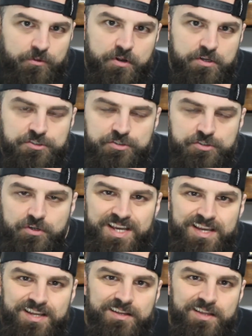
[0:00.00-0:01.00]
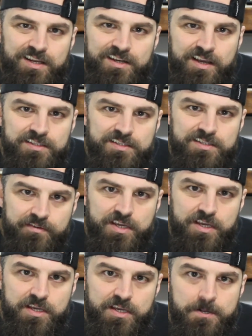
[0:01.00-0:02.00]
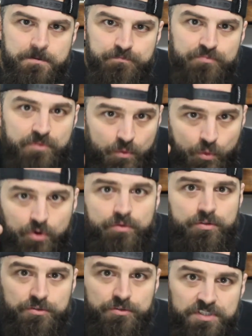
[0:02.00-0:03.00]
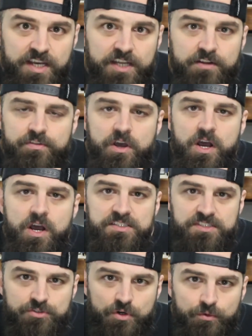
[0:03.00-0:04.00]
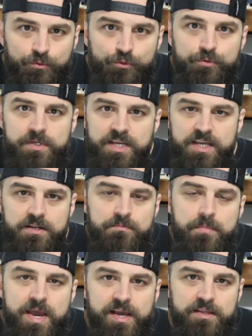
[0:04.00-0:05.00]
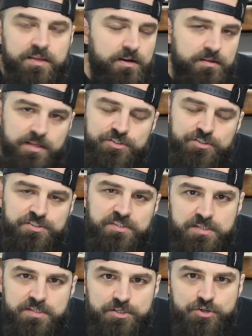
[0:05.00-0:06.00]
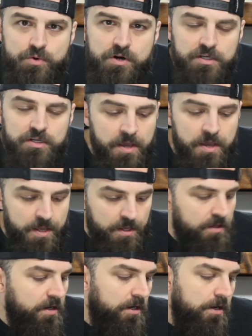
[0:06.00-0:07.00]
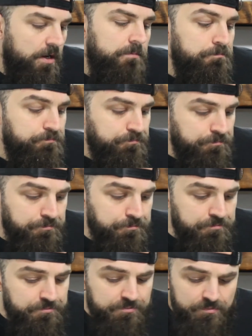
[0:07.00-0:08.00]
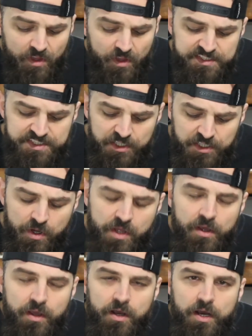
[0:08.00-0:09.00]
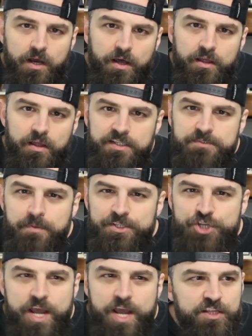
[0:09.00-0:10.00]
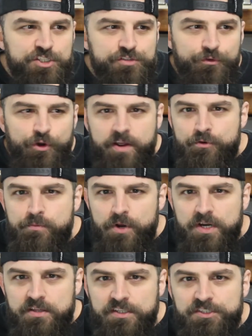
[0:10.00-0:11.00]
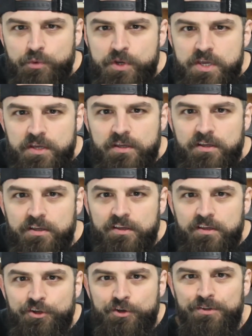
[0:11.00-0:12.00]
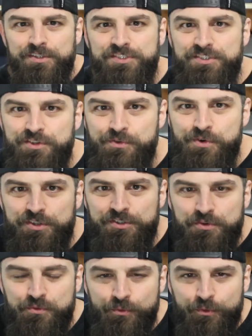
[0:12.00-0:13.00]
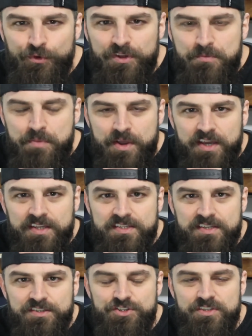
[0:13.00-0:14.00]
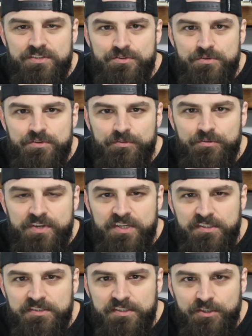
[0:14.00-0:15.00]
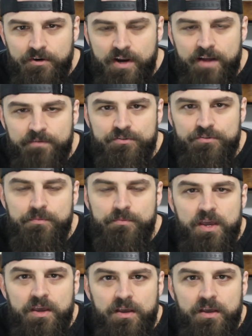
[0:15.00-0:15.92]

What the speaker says: right? You start taking in that negativity. Well, those negative thoughts start ruminating back there, and they just continue on. So that's my challenge for everybody this week. Is to really pay attention to their feeds and craft them,